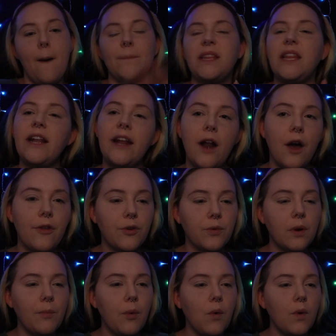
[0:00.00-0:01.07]
But then in other
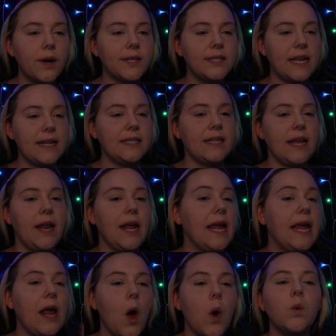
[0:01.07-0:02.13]
reports, it said
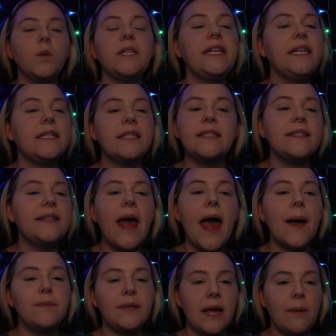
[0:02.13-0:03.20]
he only
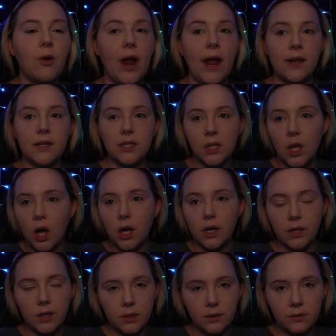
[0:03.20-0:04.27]
stabbed Deborah Ann
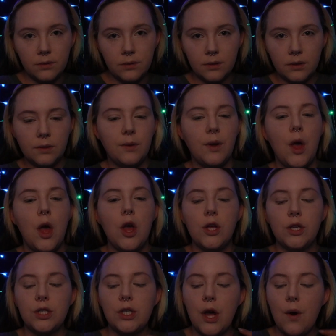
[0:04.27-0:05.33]
Slaughter.
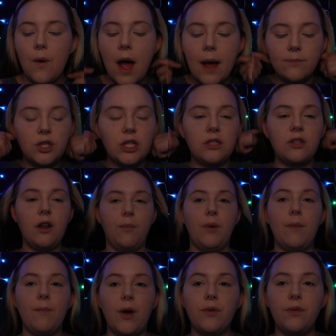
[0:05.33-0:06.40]
So I'm just going to
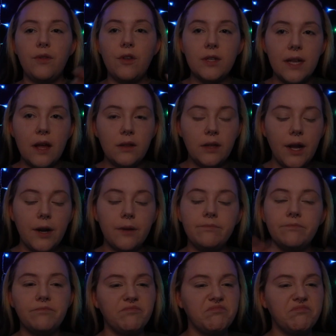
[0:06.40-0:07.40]
put both of those out there.